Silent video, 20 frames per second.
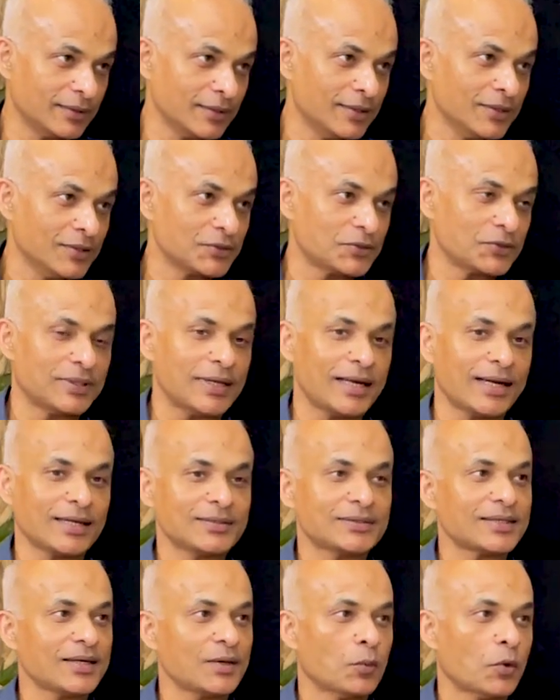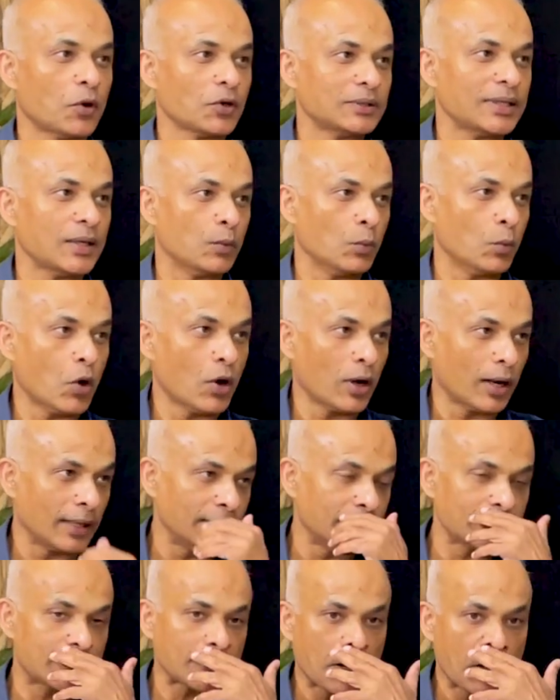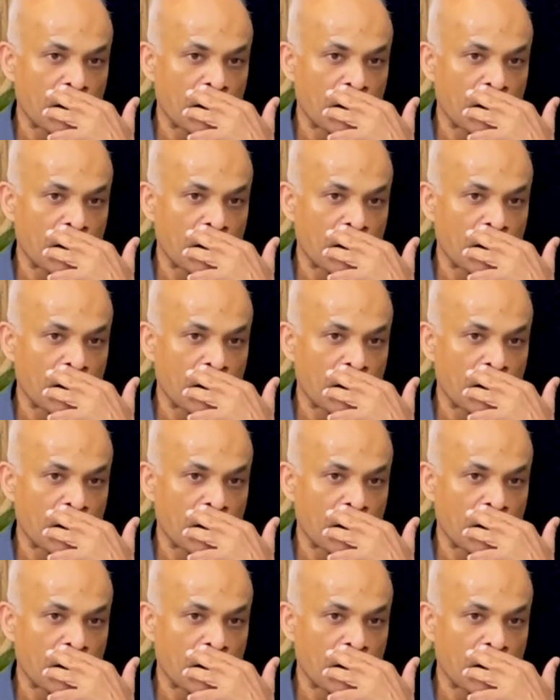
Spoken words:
So they can say what they want.